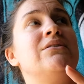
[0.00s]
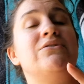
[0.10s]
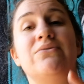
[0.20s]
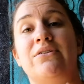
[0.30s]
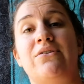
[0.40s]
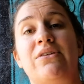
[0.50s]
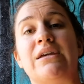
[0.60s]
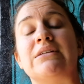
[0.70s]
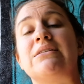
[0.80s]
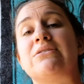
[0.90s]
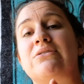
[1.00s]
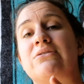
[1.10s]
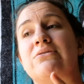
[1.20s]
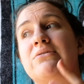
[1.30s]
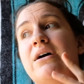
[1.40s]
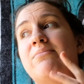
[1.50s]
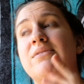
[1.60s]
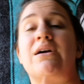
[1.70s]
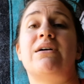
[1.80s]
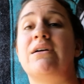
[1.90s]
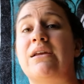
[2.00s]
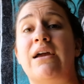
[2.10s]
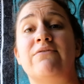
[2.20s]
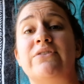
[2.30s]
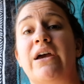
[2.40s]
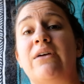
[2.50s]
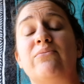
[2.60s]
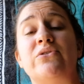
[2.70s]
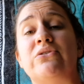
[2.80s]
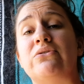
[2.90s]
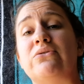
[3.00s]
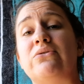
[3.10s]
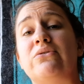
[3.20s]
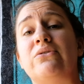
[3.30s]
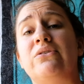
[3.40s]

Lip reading: do other things, so I'm not going to have time to